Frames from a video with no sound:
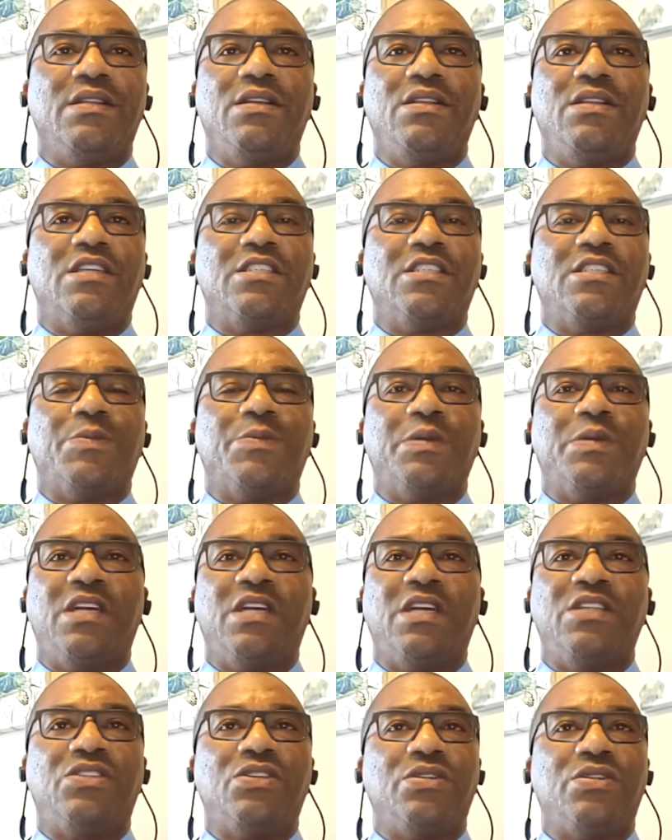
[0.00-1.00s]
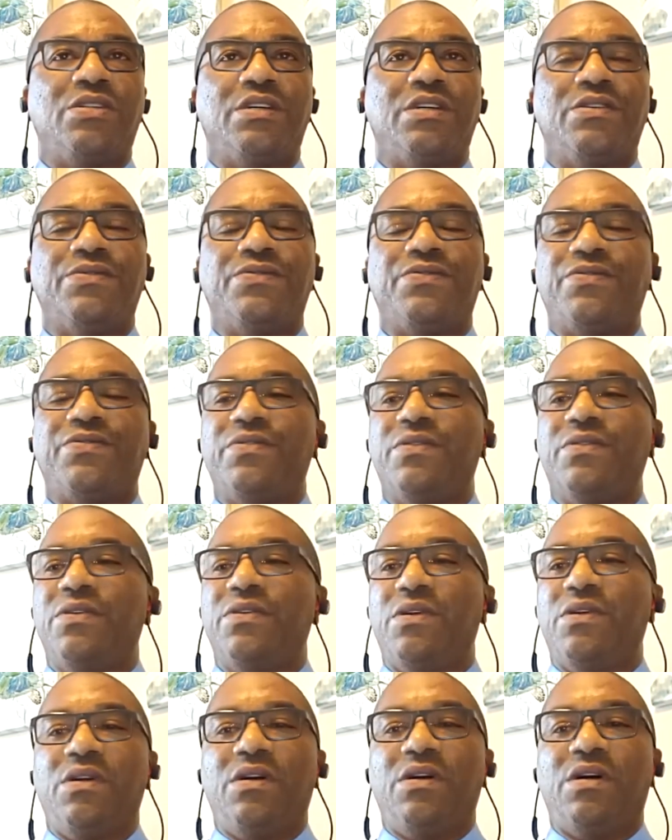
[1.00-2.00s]
there's a potential
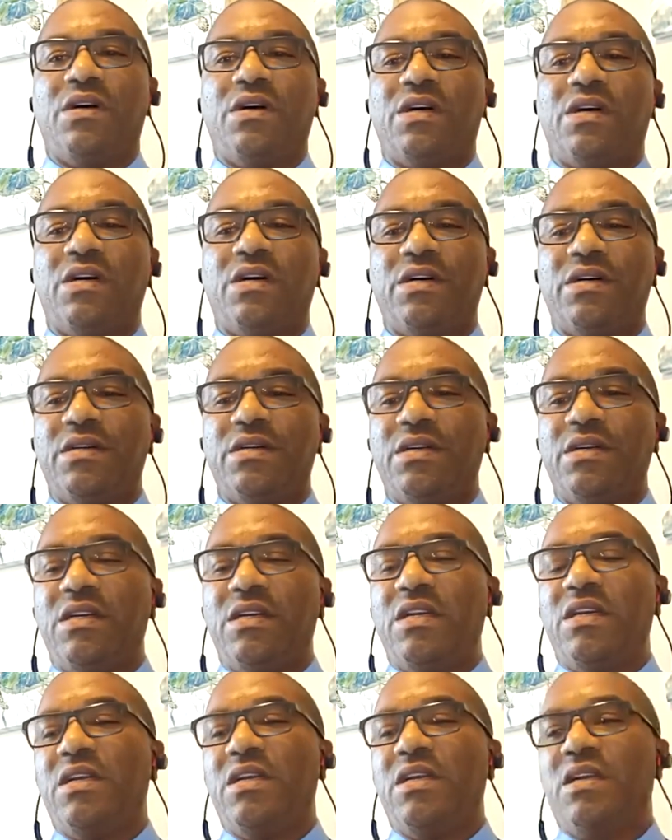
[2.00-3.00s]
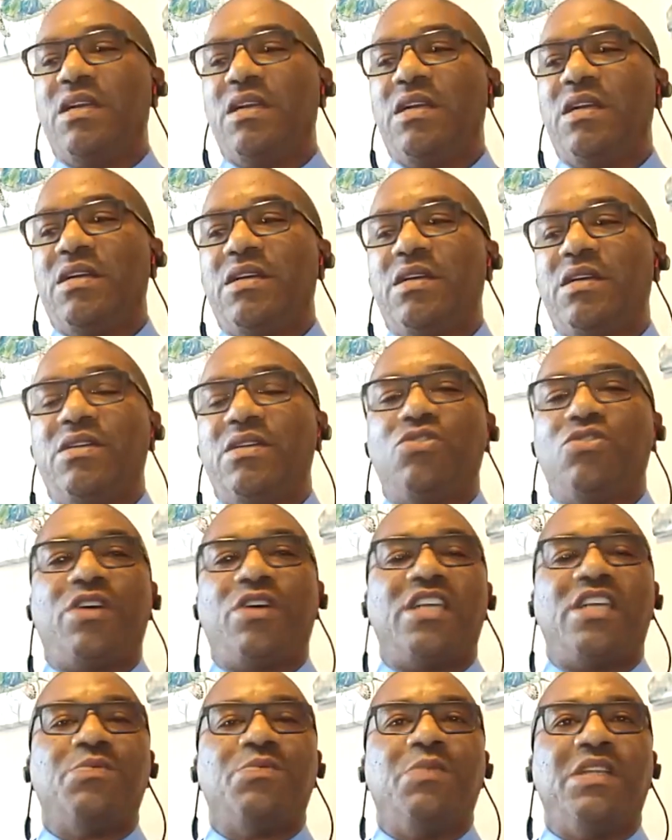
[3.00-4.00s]
of
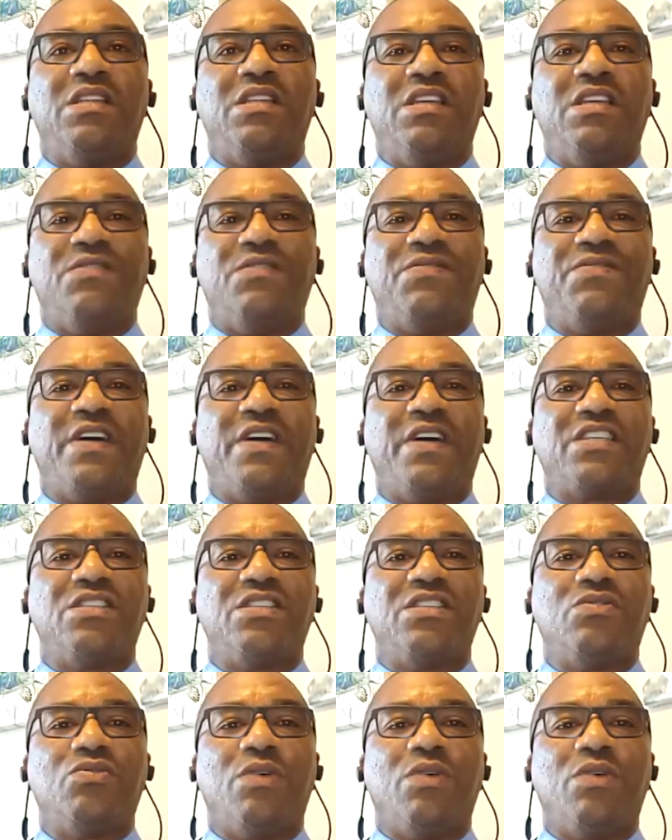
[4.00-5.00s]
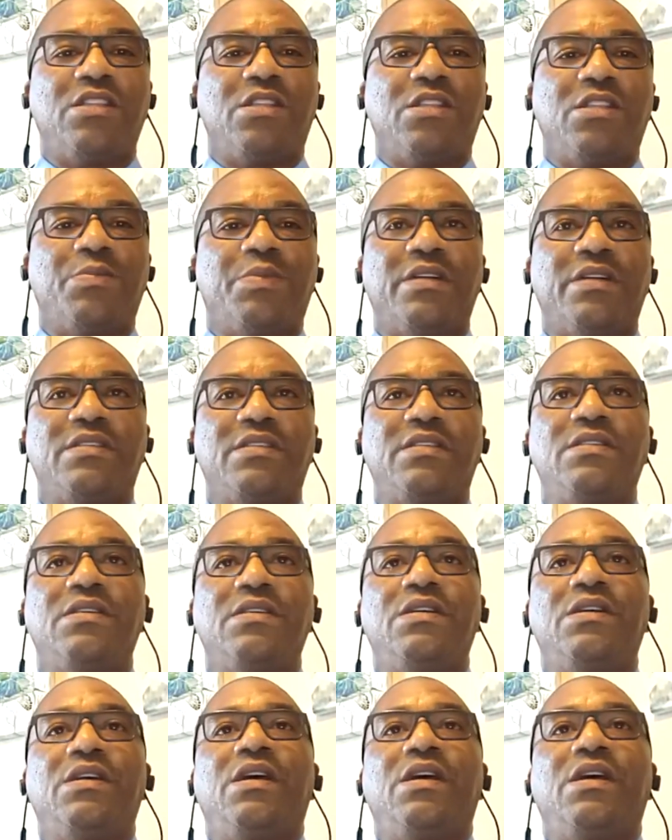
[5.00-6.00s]
transmitting the infection throughout the bus.
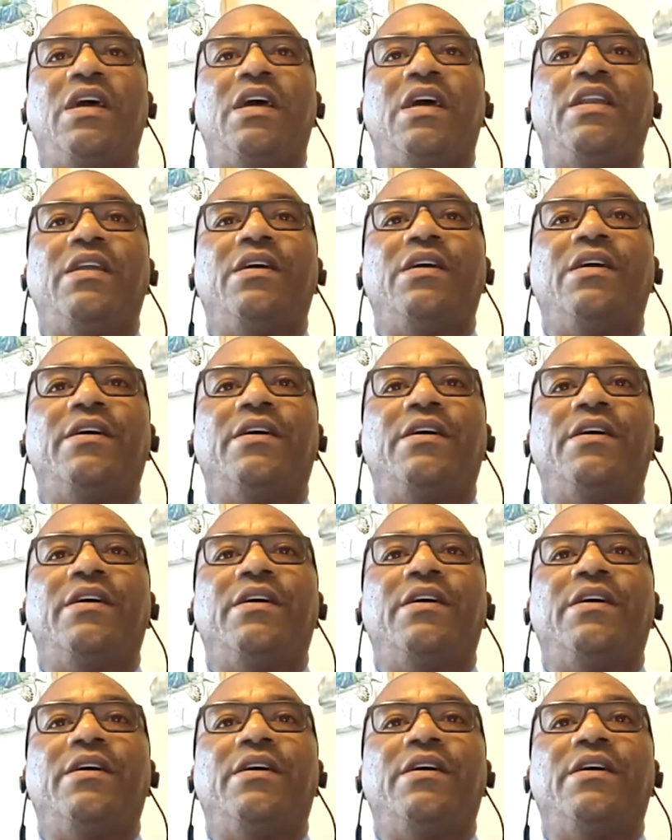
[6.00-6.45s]
And